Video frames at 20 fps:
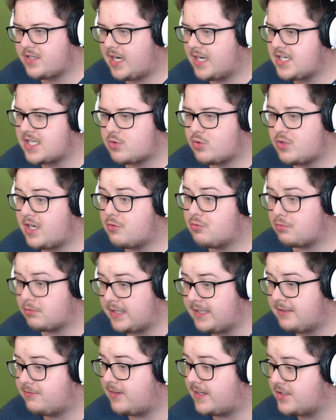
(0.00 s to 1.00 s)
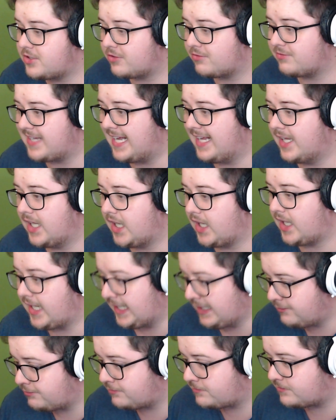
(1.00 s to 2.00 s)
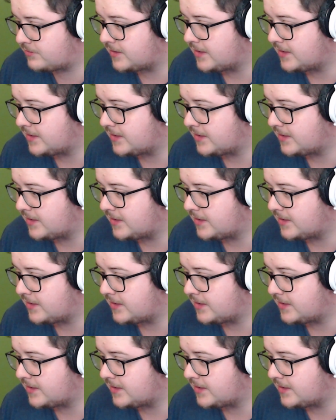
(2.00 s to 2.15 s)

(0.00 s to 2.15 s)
a refund of that life.